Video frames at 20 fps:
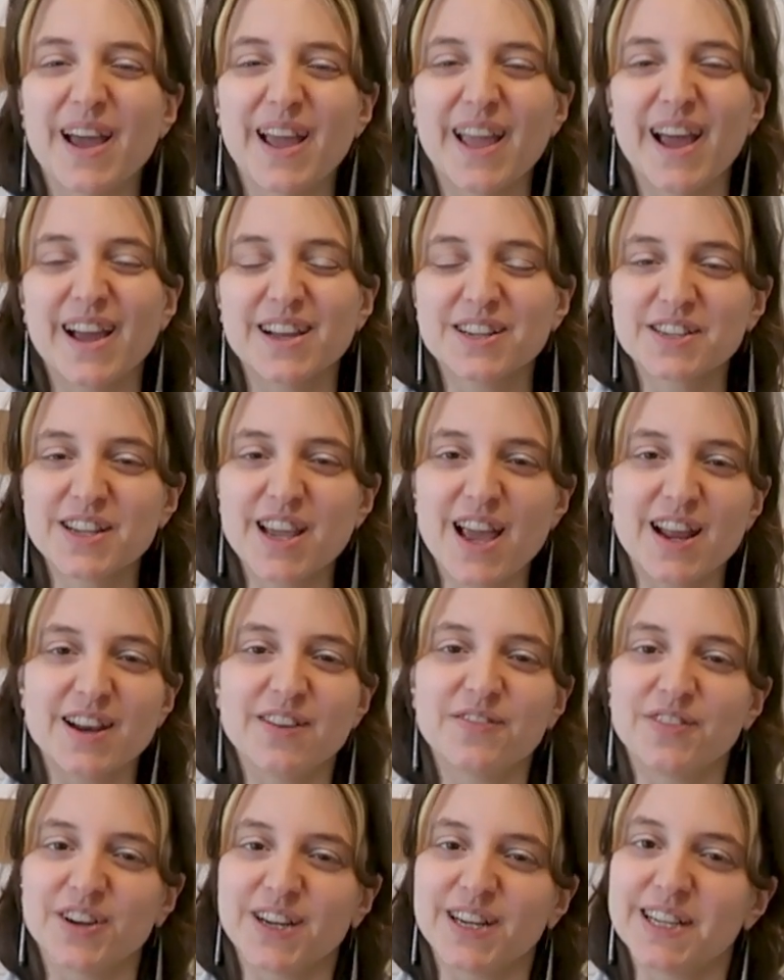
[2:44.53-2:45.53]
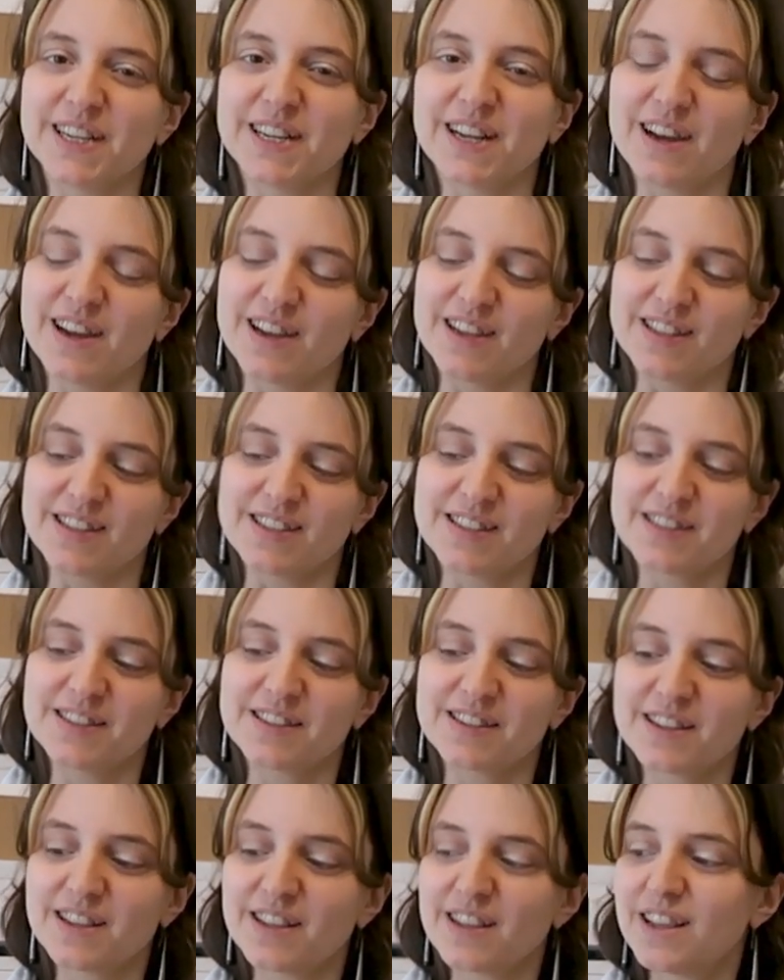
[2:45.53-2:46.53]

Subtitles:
I actually had a really nice